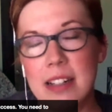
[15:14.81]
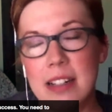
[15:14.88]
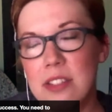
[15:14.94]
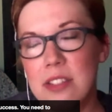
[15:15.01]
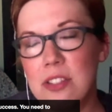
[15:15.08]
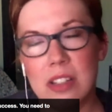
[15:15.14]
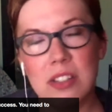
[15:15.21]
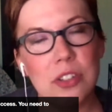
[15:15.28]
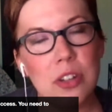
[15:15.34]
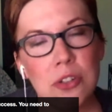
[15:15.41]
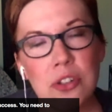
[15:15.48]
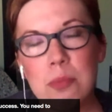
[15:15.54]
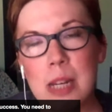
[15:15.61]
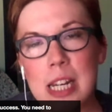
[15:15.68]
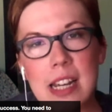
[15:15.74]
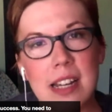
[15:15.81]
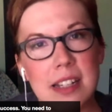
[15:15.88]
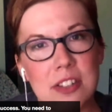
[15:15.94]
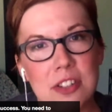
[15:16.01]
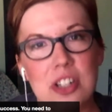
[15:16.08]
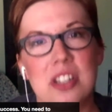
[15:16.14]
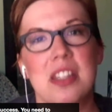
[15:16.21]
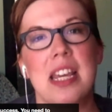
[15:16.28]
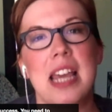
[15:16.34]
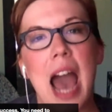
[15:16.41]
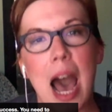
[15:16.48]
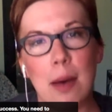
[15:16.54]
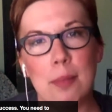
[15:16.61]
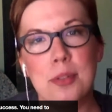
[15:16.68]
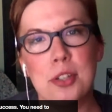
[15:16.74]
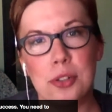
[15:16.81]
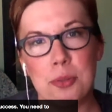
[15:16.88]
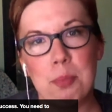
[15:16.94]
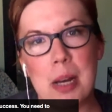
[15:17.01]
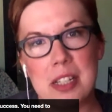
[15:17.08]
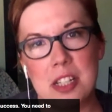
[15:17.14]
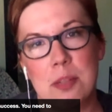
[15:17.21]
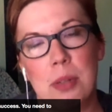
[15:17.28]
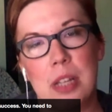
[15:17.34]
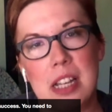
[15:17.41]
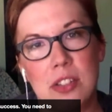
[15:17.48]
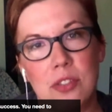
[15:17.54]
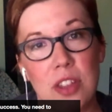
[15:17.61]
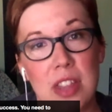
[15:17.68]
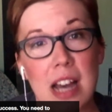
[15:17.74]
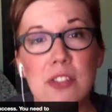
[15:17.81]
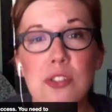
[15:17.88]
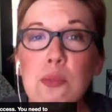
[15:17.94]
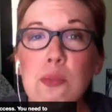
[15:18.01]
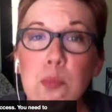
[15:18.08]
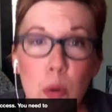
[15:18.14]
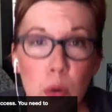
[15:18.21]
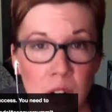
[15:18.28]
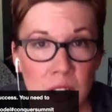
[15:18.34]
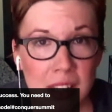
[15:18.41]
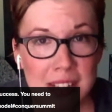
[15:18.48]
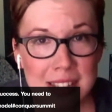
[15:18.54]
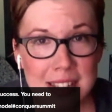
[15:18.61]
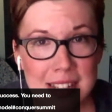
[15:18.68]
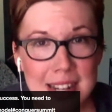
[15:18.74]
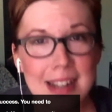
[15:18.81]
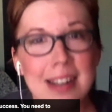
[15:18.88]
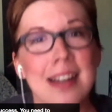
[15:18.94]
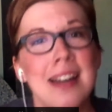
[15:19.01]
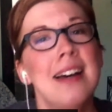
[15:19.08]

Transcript: And social media is just the absolute best place for that. So more listening,